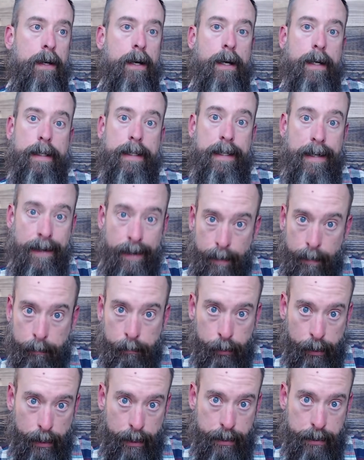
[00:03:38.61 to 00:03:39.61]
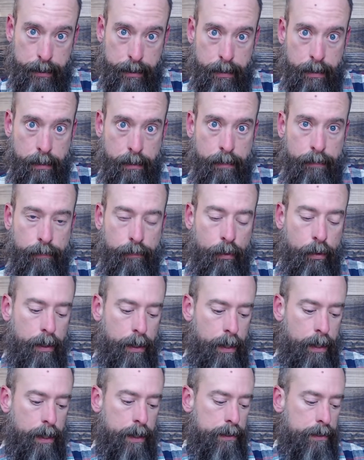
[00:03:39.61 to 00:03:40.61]
accomplished for
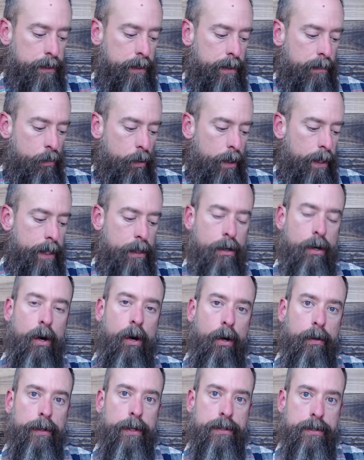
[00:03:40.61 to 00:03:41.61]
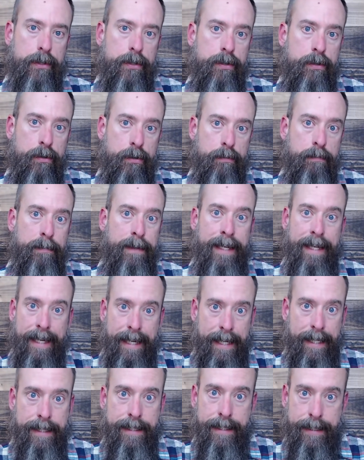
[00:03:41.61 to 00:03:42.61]
us and what it called us to
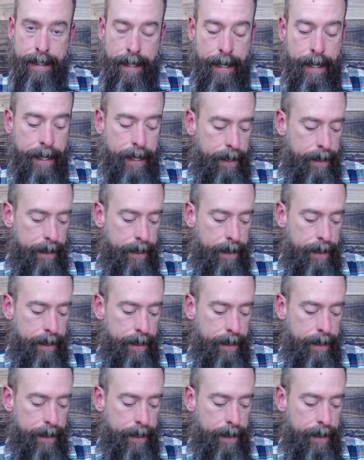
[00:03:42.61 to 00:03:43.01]
be today.